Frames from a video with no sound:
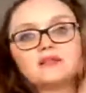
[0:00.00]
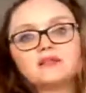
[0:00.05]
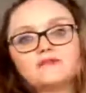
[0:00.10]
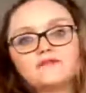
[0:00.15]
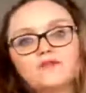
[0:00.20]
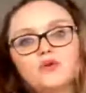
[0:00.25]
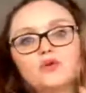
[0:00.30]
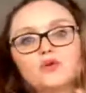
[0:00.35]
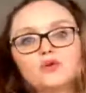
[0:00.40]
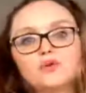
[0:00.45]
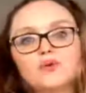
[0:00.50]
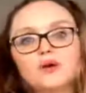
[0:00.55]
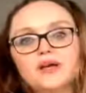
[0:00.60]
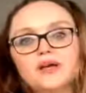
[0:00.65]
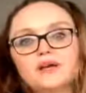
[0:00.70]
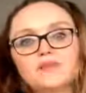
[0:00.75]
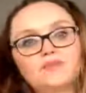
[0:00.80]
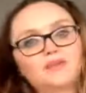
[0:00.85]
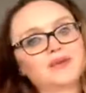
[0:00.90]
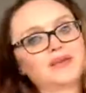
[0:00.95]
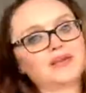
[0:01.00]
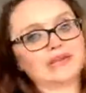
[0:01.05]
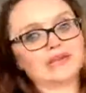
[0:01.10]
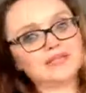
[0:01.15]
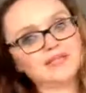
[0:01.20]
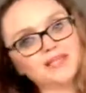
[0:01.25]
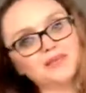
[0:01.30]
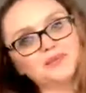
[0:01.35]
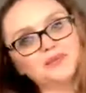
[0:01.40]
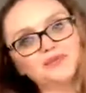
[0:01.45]
they follow it, we can
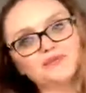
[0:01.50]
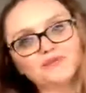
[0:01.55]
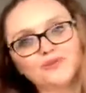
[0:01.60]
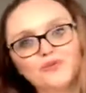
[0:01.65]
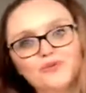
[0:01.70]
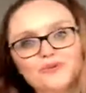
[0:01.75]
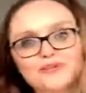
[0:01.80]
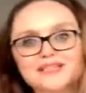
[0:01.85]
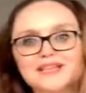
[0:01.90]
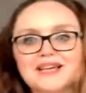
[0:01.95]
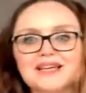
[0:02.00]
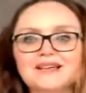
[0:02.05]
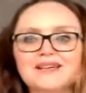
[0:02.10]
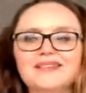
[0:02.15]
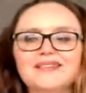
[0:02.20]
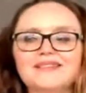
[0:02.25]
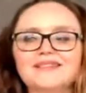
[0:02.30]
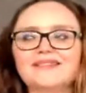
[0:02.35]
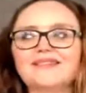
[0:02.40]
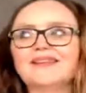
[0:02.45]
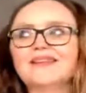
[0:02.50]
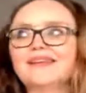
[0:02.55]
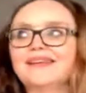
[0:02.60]
see when they've logged in,